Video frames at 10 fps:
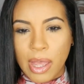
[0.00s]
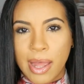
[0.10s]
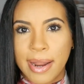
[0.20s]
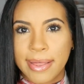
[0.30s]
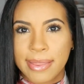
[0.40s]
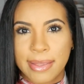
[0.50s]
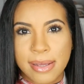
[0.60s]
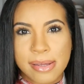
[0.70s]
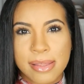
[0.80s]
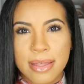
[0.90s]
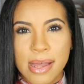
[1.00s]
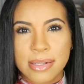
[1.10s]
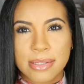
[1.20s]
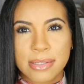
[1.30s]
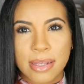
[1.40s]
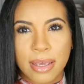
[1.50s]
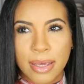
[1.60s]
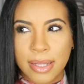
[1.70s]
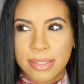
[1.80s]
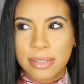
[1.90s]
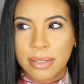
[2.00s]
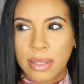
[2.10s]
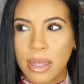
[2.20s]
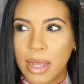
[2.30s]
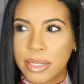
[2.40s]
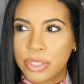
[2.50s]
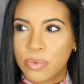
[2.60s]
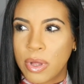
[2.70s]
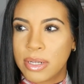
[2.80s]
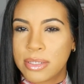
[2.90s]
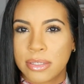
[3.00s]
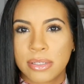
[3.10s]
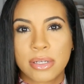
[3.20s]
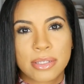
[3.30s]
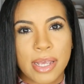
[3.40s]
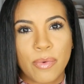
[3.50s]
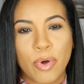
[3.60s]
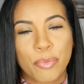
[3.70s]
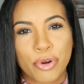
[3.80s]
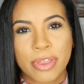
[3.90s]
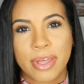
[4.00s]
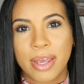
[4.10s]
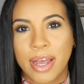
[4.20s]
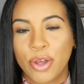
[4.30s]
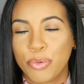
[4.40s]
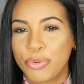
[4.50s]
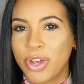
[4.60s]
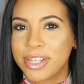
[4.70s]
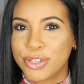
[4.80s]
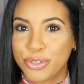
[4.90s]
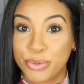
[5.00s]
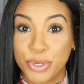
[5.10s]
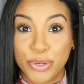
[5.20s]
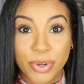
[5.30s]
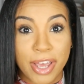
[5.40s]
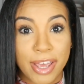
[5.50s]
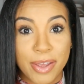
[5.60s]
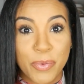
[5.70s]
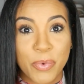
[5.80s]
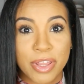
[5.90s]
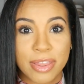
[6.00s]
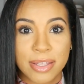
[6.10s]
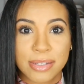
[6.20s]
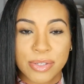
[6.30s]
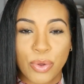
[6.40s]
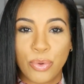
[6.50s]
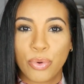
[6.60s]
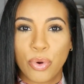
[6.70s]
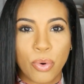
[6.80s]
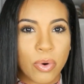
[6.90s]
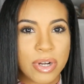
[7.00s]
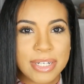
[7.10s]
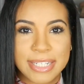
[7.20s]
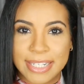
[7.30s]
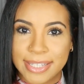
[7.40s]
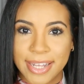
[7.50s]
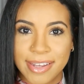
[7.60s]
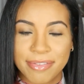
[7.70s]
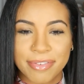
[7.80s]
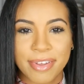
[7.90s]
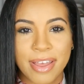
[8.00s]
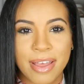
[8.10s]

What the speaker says: And I think that's it. I just wanted to say one more thing. I hope you guys are doing okay with this whole quarantine life.